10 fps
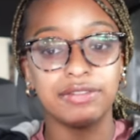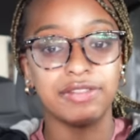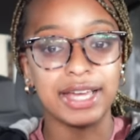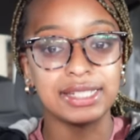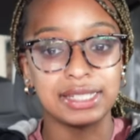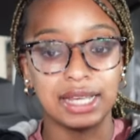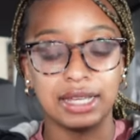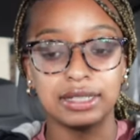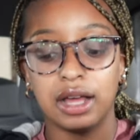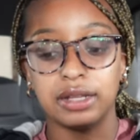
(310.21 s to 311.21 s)

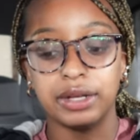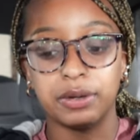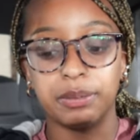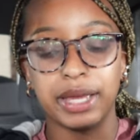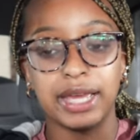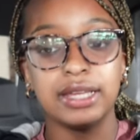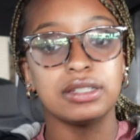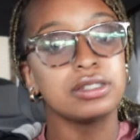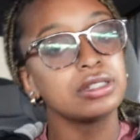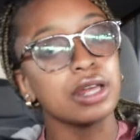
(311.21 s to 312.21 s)
investing a little bit.
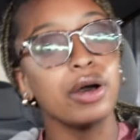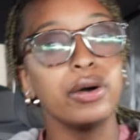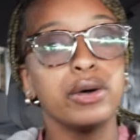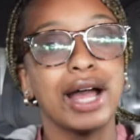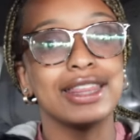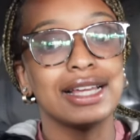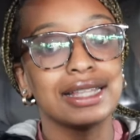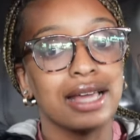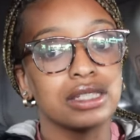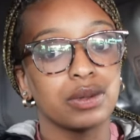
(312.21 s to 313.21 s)
So I think
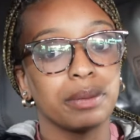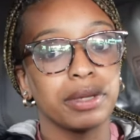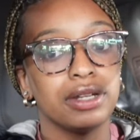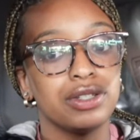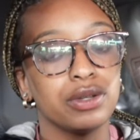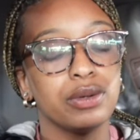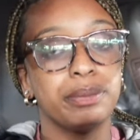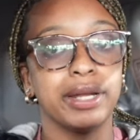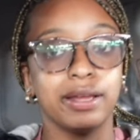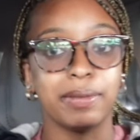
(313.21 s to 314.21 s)
that's what I'm gonna do,
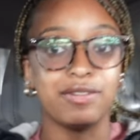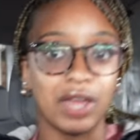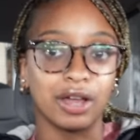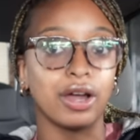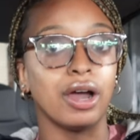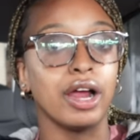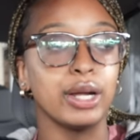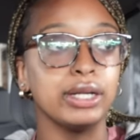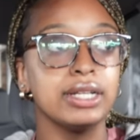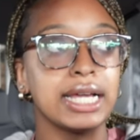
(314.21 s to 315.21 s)
put it in my Vanguard
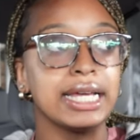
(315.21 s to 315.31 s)
and